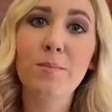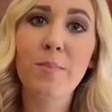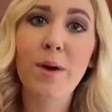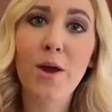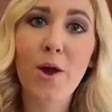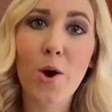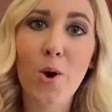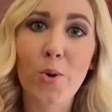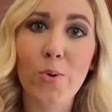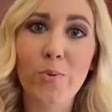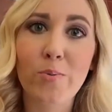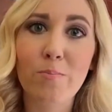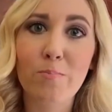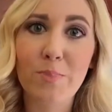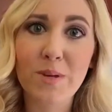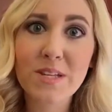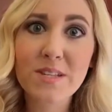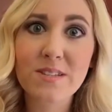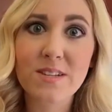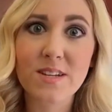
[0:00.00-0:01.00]
my own
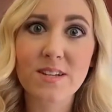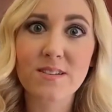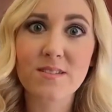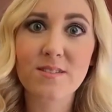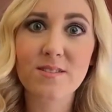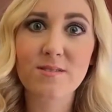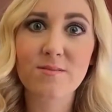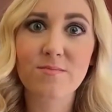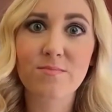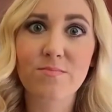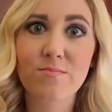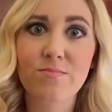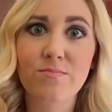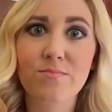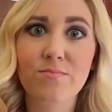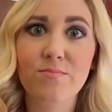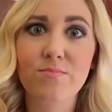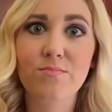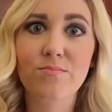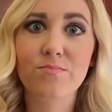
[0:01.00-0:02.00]
business.
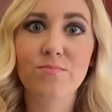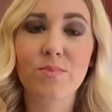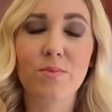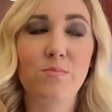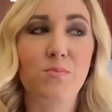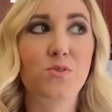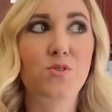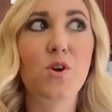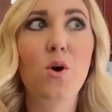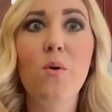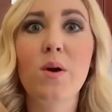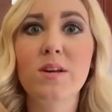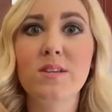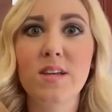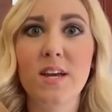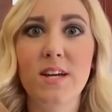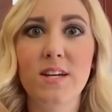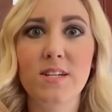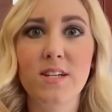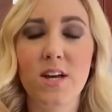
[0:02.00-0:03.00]
So
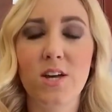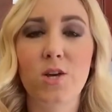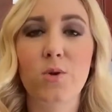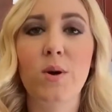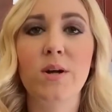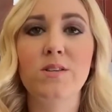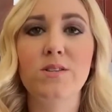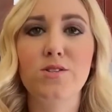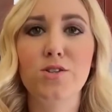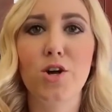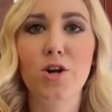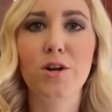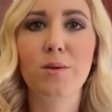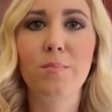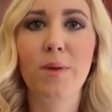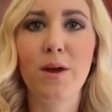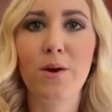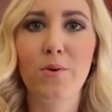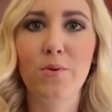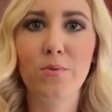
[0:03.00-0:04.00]
excited to tell you, I started
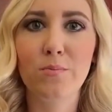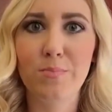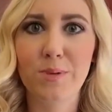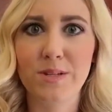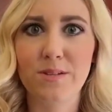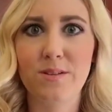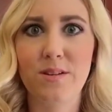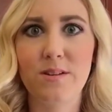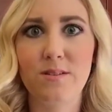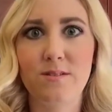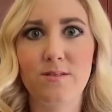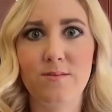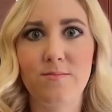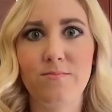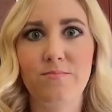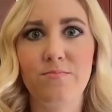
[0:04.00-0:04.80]
my own business.